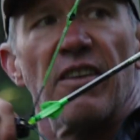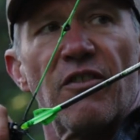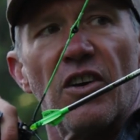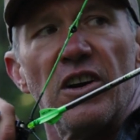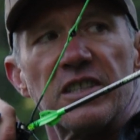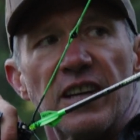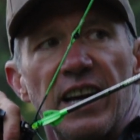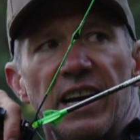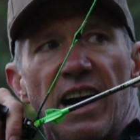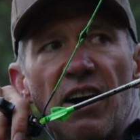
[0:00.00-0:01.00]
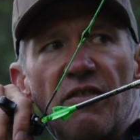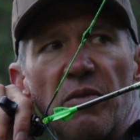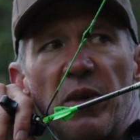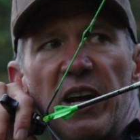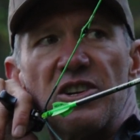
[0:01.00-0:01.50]
front sight
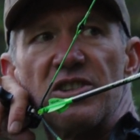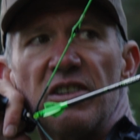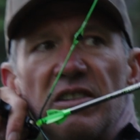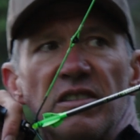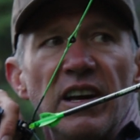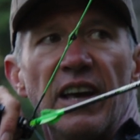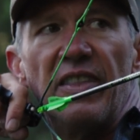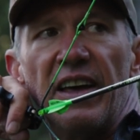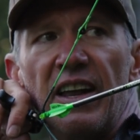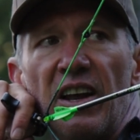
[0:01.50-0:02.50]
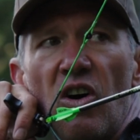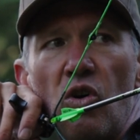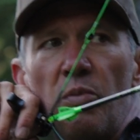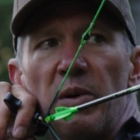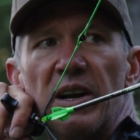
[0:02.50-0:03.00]
confirmation, and then
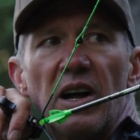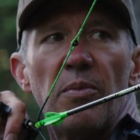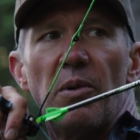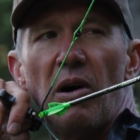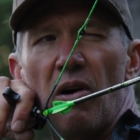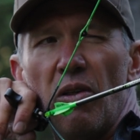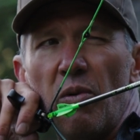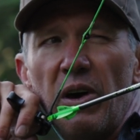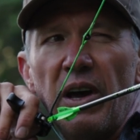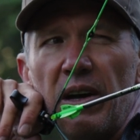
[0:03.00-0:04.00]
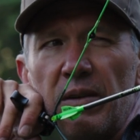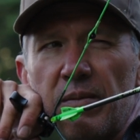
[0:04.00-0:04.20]
open it up all the way.